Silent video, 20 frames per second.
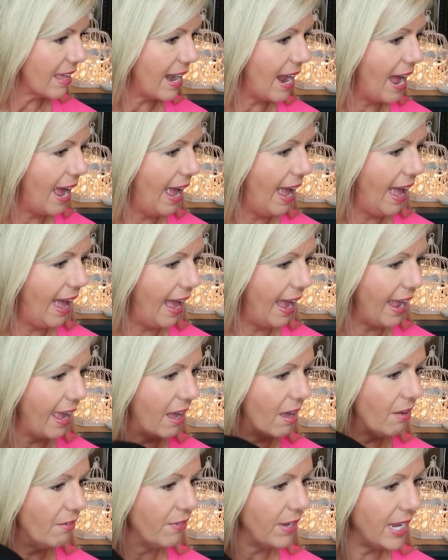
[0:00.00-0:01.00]
that I
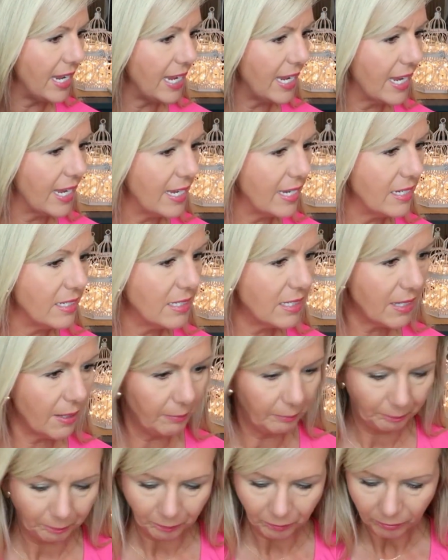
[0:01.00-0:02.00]
have is
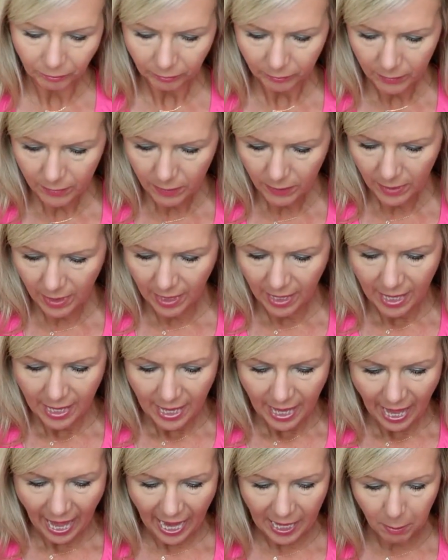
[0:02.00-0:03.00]

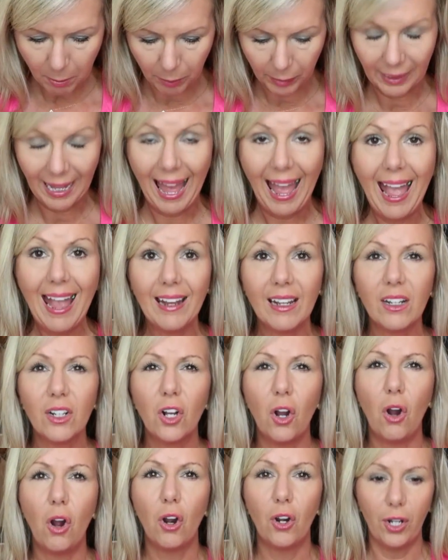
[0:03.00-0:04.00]
a black
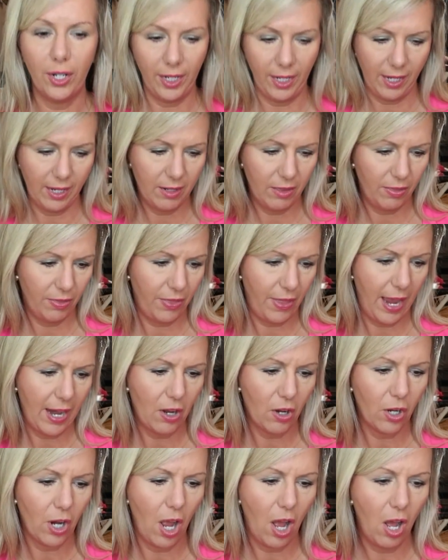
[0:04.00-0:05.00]
cardigan. They
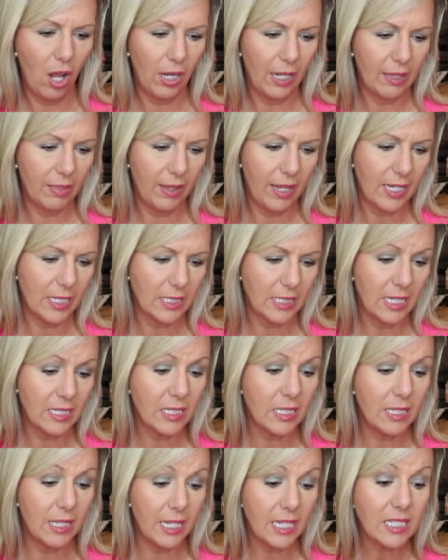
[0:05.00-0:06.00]
are calling this
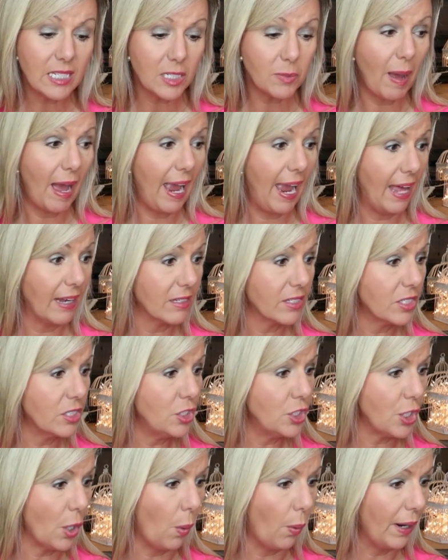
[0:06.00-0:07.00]
is by
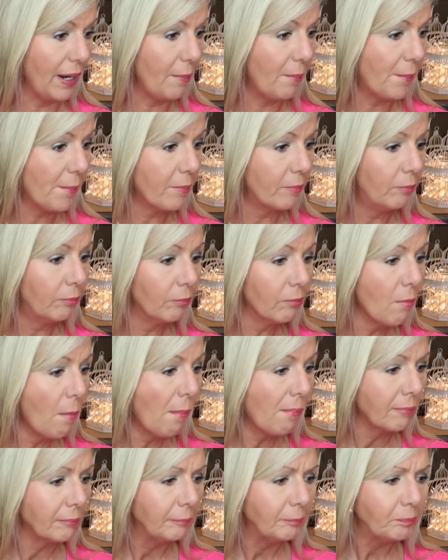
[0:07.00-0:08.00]
Allison Joy.
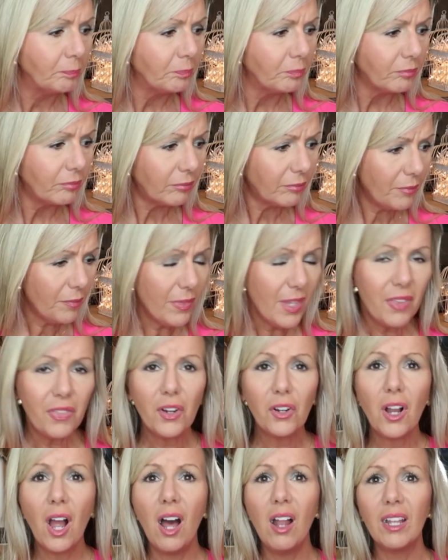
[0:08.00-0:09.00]

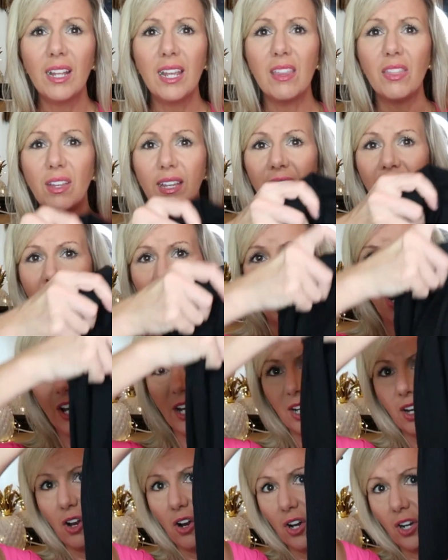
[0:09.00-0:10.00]
They're calling it the
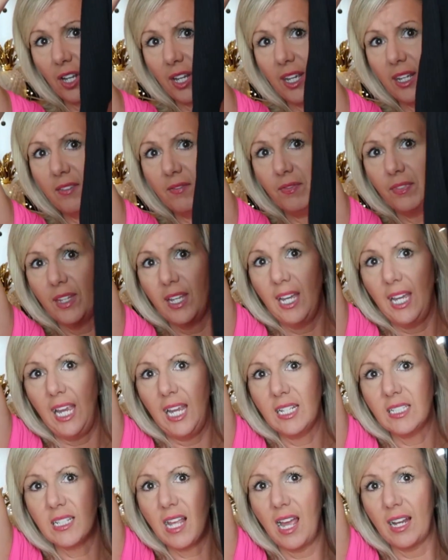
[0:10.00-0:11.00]
Kara Cardigan.
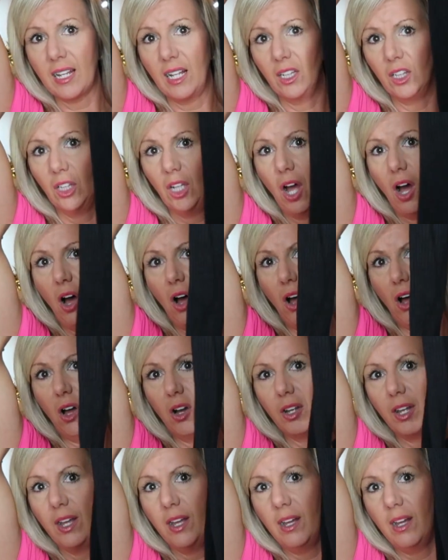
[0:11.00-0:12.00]
It's like a
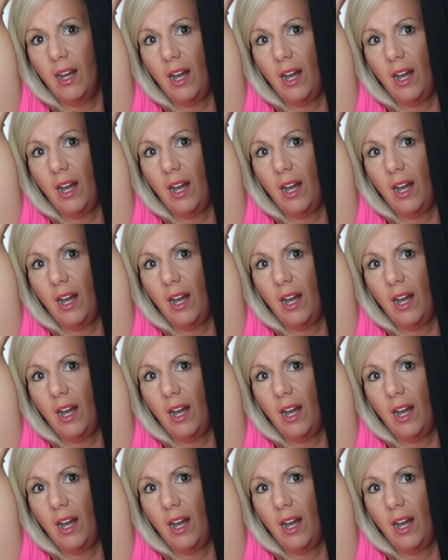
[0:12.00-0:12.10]
long